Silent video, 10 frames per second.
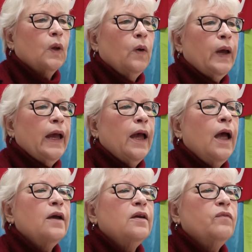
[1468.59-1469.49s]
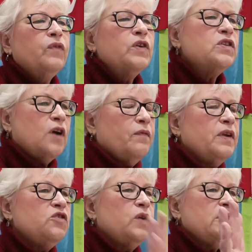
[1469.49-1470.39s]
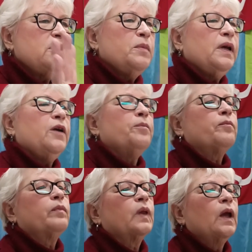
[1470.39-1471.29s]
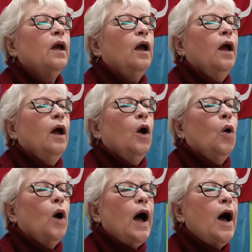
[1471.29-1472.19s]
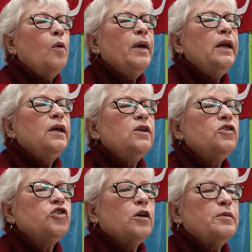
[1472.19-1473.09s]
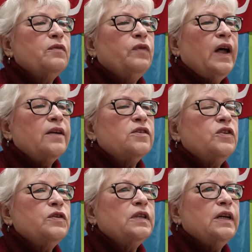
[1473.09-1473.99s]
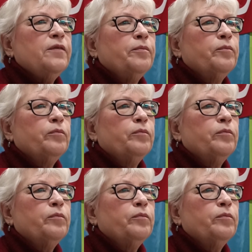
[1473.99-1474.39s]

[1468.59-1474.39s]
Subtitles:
Okay, first off, let's try something here. How many sharps and flats do you see?